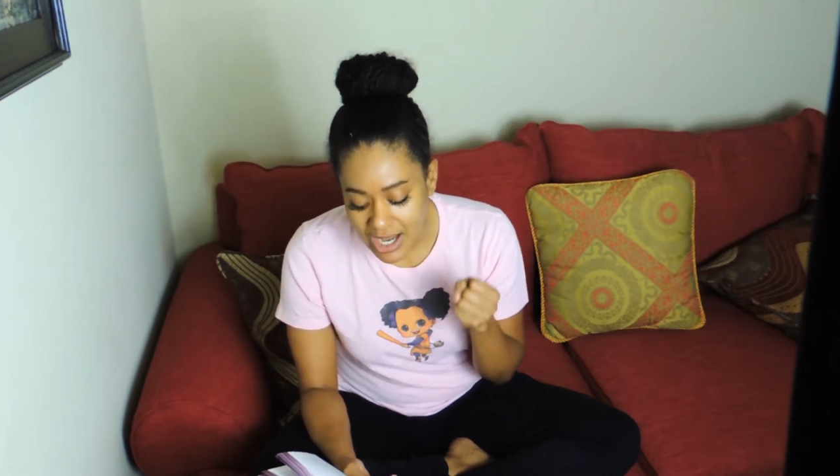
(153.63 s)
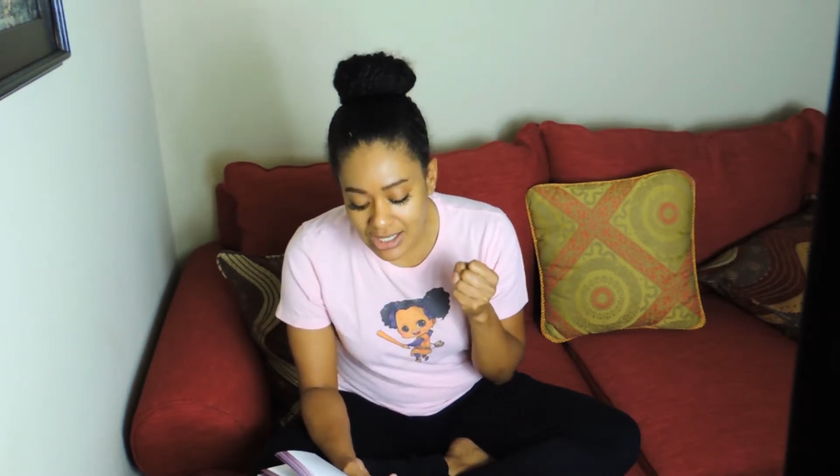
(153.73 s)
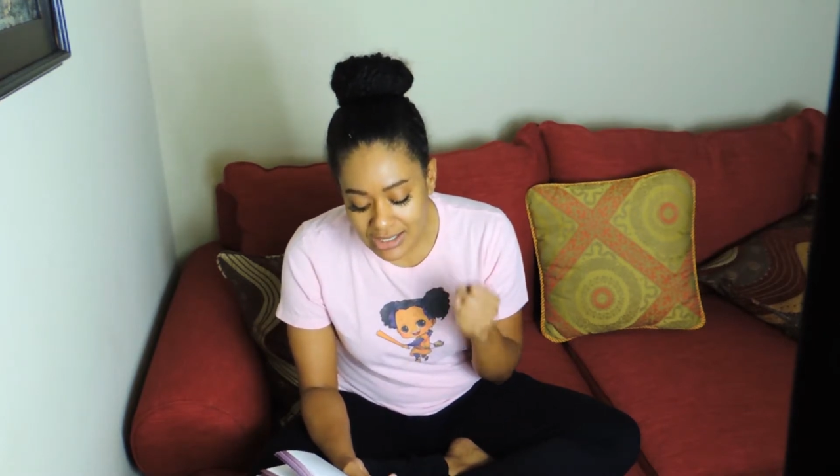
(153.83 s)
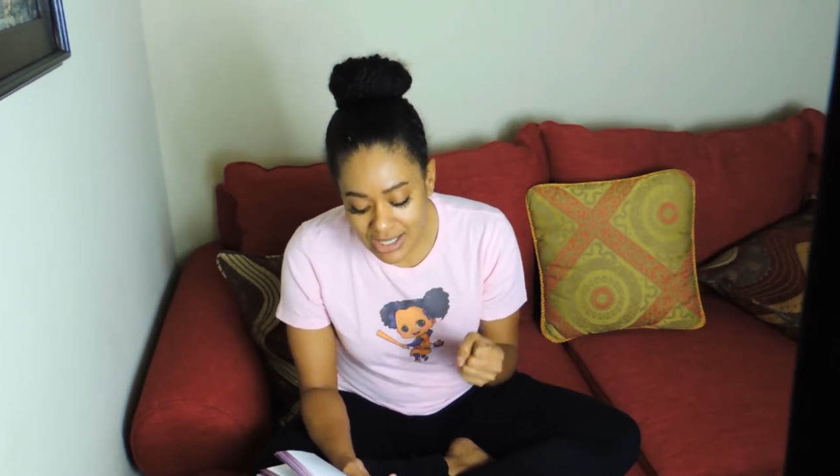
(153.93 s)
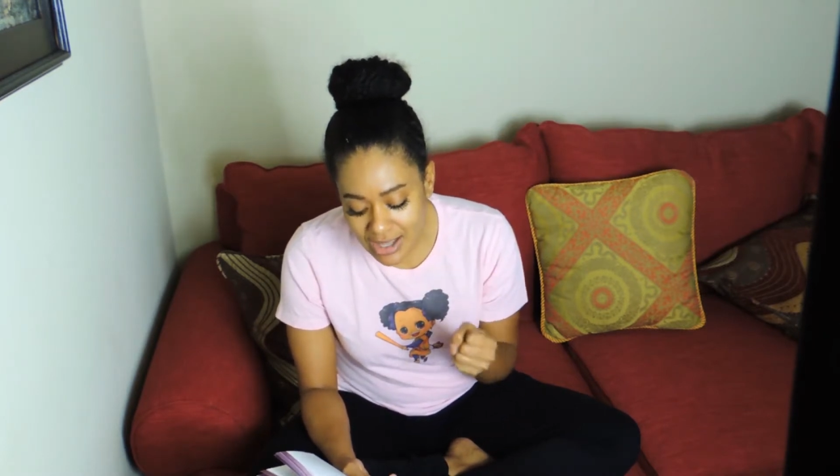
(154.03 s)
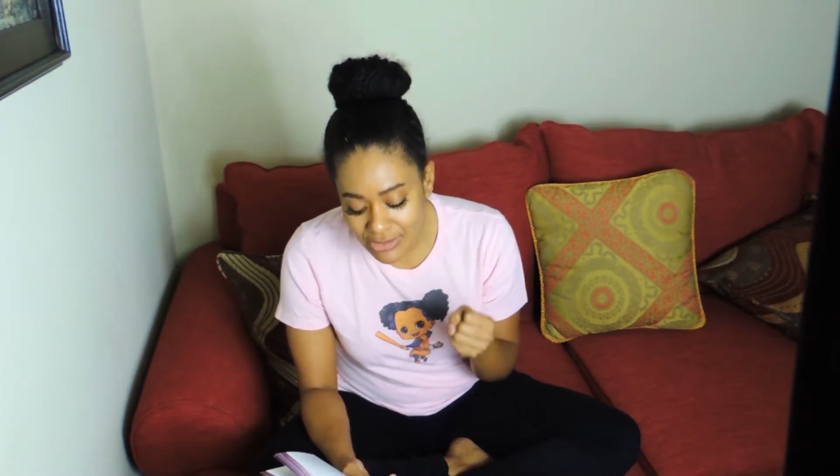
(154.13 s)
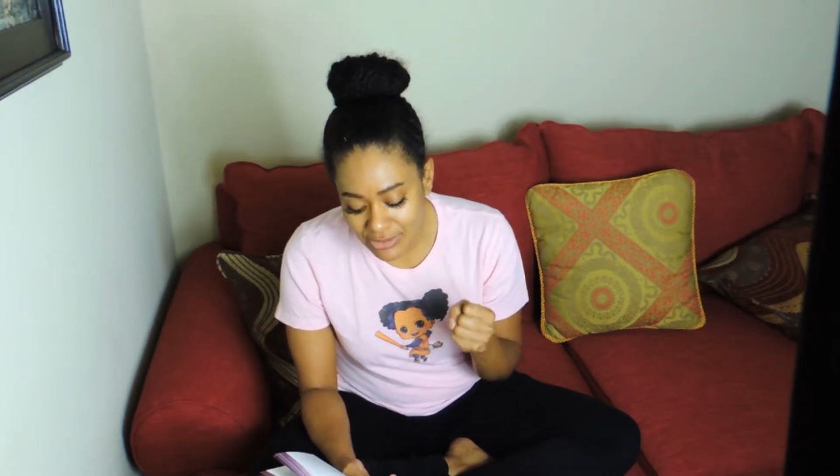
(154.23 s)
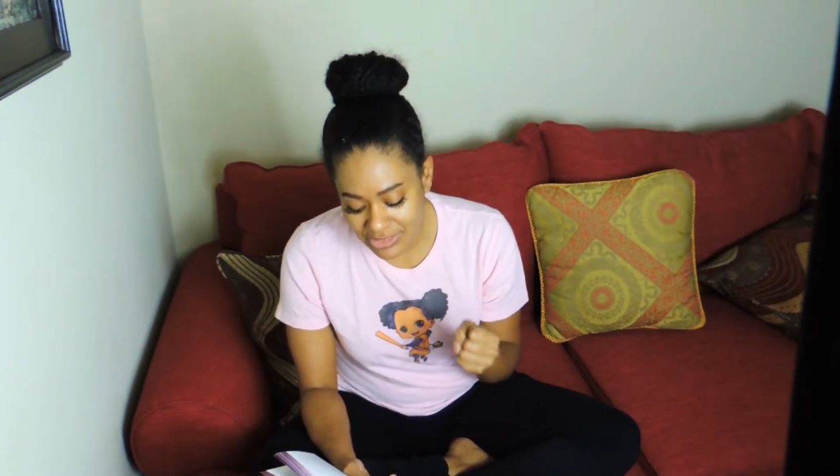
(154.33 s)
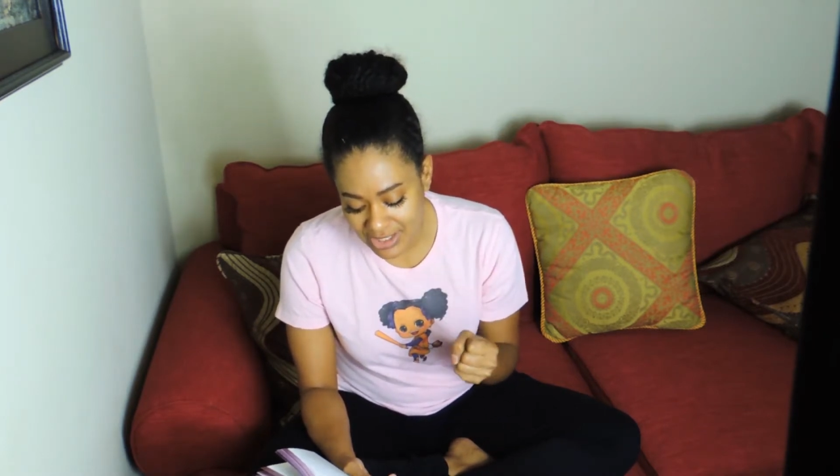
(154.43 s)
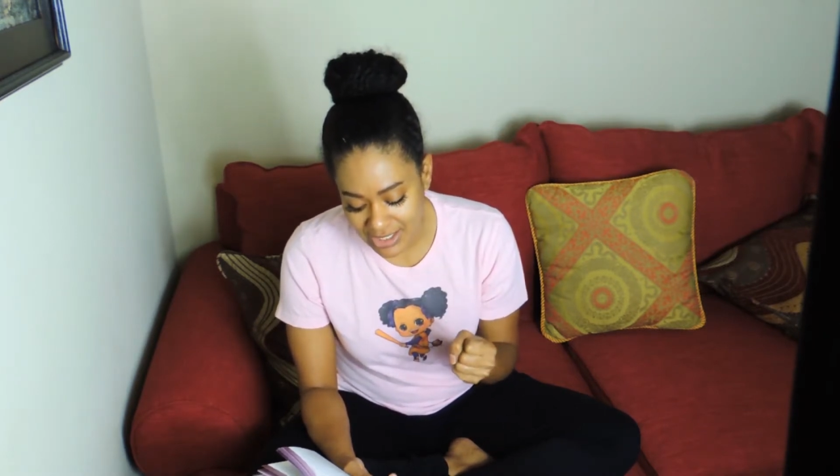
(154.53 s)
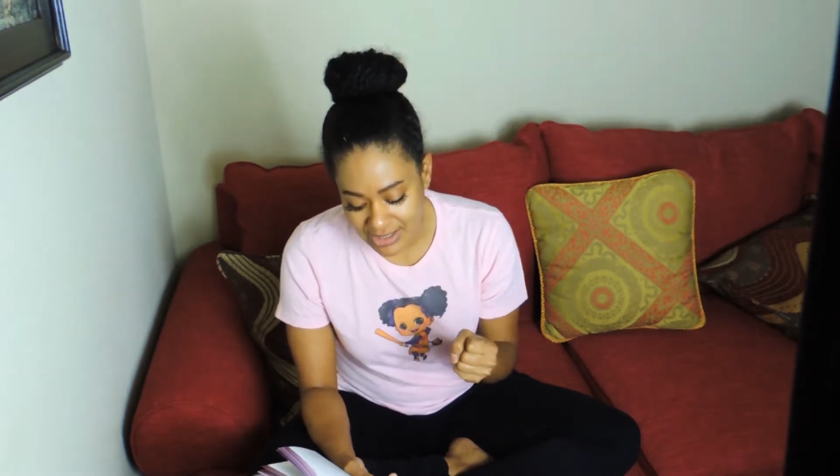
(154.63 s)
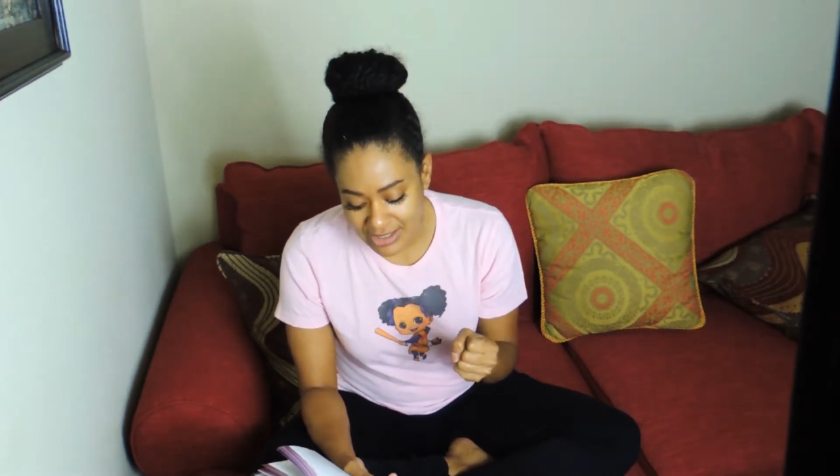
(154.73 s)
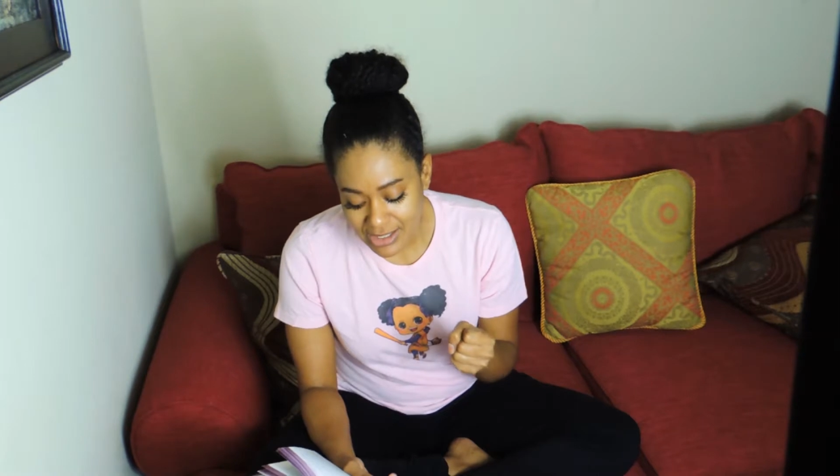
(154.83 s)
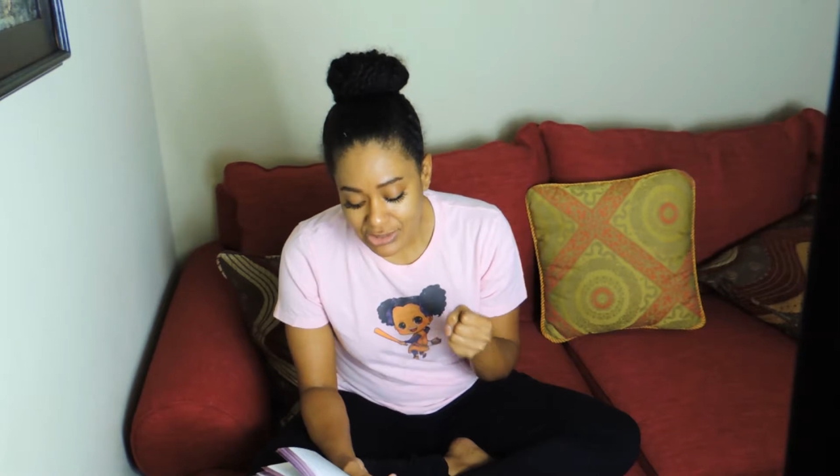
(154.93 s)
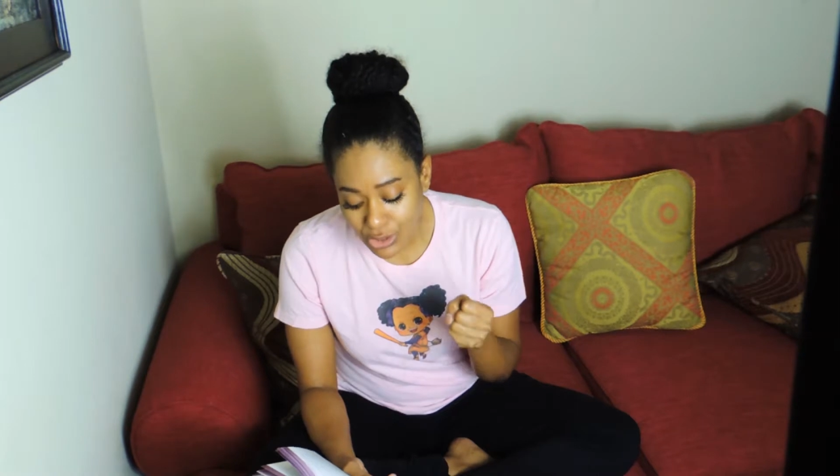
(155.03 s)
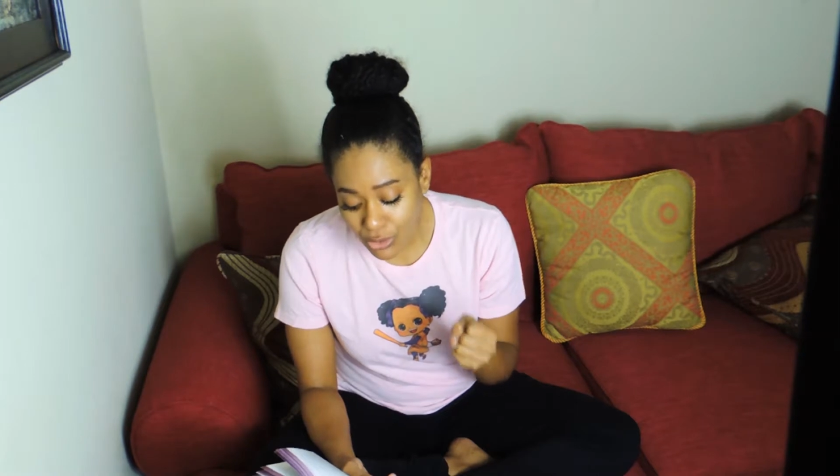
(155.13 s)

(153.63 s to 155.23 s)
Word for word: Another thing to